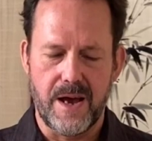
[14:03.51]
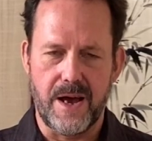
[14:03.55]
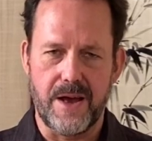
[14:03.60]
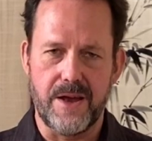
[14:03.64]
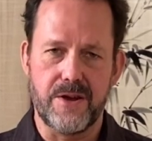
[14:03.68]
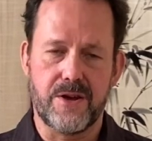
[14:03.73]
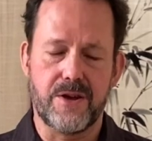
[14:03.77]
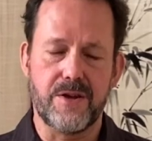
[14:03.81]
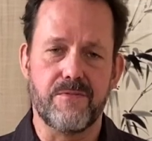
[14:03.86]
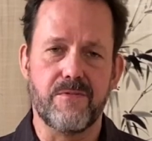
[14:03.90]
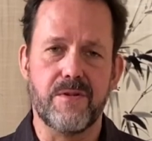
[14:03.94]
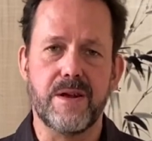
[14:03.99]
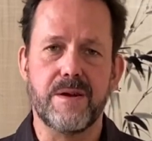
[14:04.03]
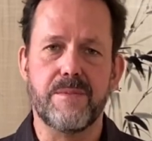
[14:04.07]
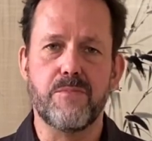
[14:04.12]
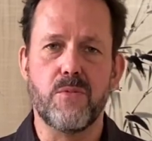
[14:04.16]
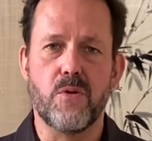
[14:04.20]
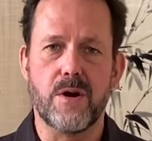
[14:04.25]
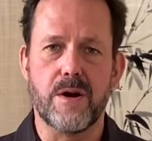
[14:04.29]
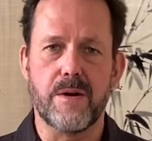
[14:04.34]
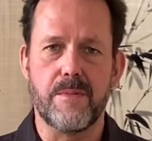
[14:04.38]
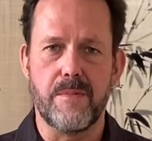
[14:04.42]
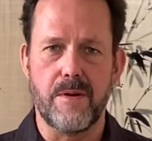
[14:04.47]
You can read
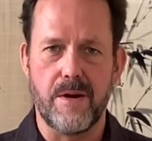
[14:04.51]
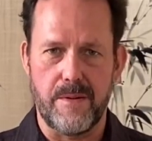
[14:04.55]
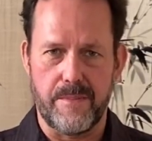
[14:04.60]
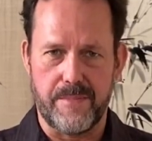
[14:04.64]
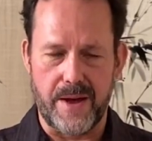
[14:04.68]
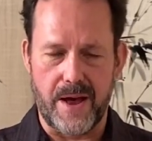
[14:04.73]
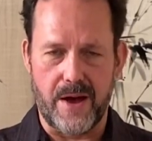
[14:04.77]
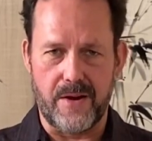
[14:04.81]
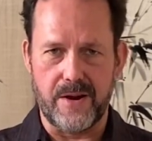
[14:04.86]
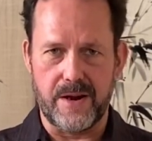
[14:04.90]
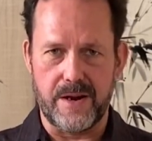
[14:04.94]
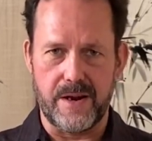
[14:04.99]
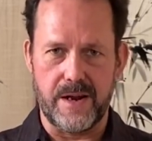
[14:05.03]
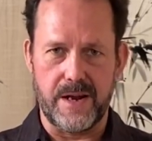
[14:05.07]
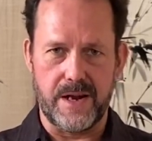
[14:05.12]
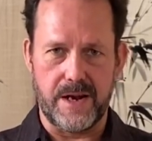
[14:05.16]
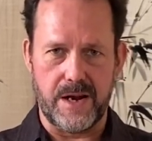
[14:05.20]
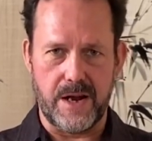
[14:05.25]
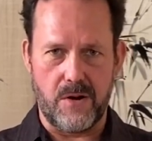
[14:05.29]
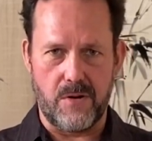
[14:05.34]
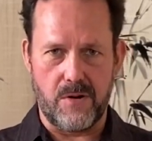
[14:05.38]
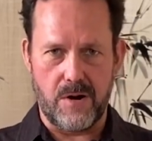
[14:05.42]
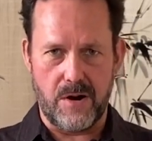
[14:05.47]
more about it in
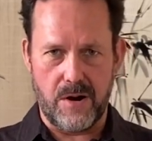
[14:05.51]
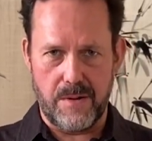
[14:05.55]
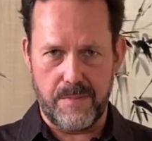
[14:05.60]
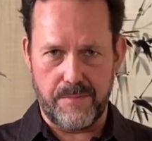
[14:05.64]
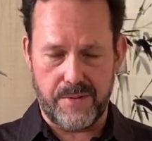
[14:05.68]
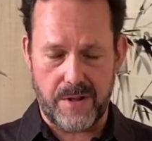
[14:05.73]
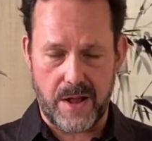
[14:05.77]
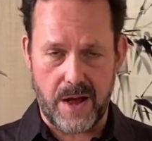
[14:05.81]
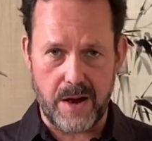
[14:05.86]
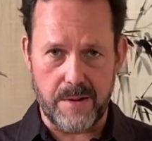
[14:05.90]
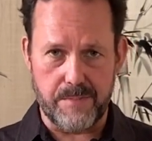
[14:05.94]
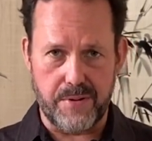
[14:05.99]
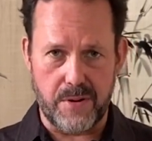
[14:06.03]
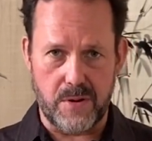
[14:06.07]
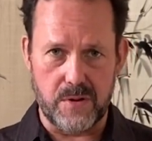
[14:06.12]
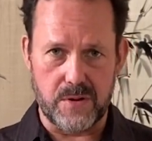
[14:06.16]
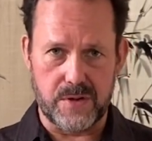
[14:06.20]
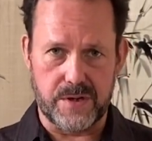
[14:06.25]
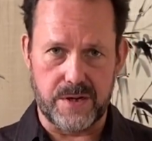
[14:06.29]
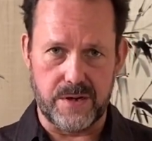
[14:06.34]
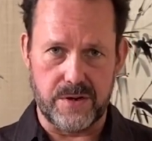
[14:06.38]
our blog post.